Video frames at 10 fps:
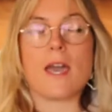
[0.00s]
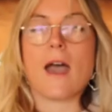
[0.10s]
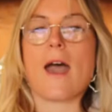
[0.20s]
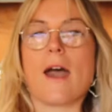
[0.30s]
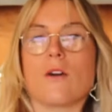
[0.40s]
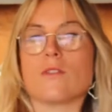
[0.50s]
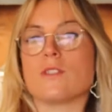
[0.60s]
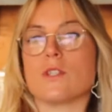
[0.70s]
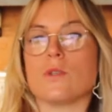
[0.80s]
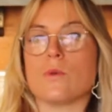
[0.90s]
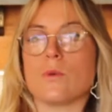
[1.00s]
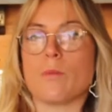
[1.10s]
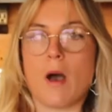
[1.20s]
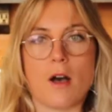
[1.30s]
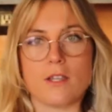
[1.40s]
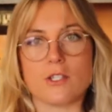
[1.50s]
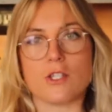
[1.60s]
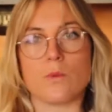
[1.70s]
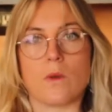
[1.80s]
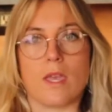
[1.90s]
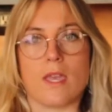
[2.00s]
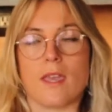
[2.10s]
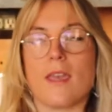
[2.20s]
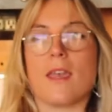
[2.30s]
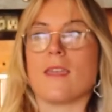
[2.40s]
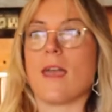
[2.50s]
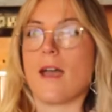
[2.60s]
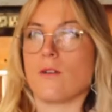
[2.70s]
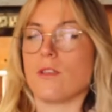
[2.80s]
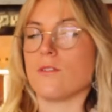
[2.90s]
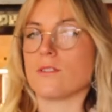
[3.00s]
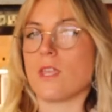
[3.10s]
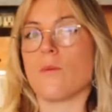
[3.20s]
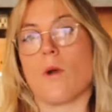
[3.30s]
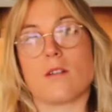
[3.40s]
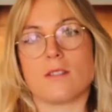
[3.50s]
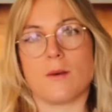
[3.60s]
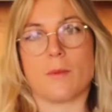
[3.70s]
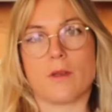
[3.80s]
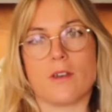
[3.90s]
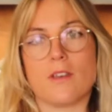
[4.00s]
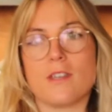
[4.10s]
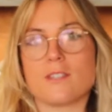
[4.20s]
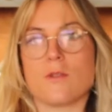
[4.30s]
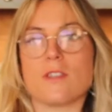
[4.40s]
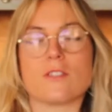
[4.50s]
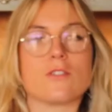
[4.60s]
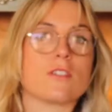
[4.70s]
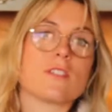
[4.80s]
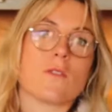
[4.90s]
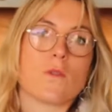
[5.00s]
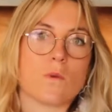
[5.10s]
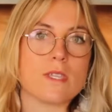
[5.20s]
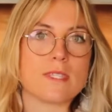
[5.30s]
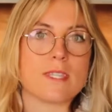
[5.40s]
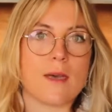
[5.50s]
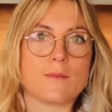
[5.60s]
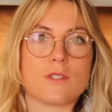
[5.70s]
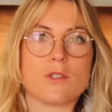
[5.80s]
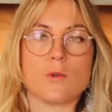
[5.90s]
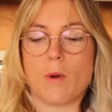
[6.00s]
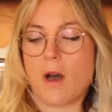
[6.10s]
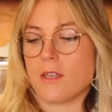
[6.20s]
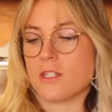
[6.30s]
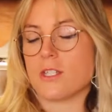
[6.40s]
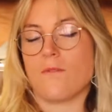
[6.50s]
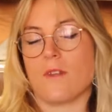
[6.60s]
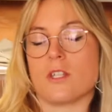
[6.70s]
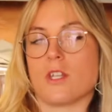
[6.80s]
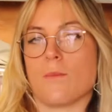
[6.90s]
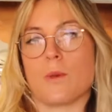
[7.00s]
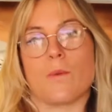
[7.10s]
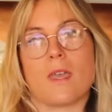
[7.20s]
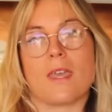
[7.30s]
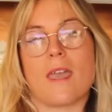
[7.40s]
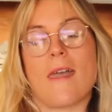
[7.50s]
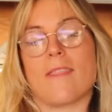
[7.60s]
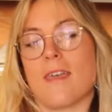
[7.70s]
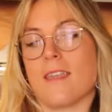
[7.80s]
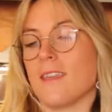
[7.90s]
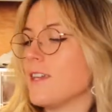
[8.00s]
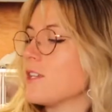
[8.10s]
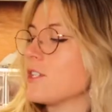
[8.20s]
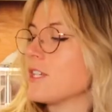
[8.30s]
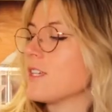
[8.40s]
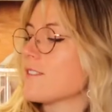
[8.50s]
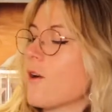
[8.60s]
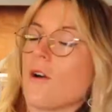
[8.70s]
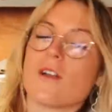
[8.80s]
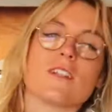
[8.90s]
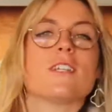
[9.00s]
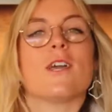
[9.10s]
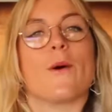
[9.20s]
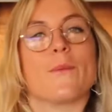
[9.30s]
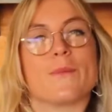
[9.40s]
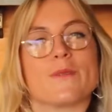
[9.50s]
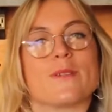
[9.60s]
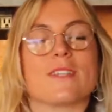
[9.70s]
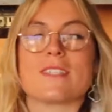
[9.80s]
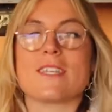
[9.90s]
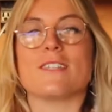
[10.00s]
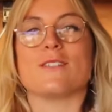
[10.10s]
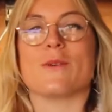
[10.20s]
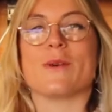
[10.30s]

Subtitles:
how to polish your ring, and how to use a rock tumbler. So these are just the 3 steps to polish and finish up your ring, and then she is all good to go. So let's get into